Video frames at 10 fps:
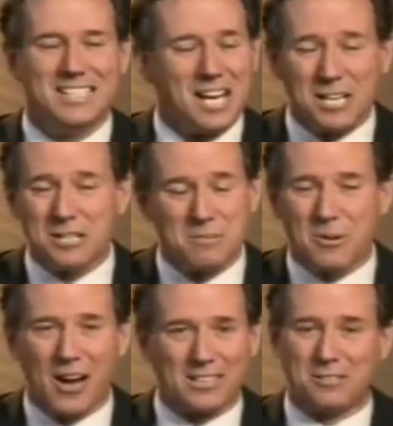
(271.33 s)
None of
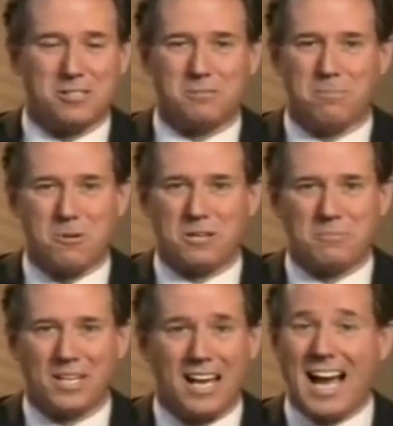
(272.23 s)
them are out there
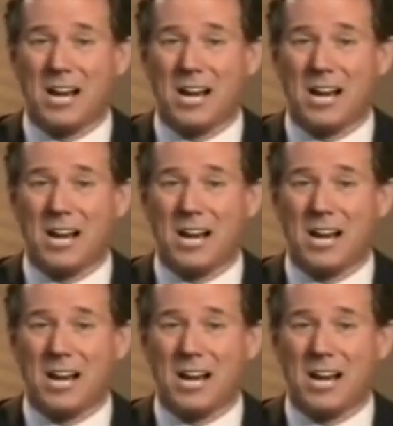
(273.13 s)
supporting me.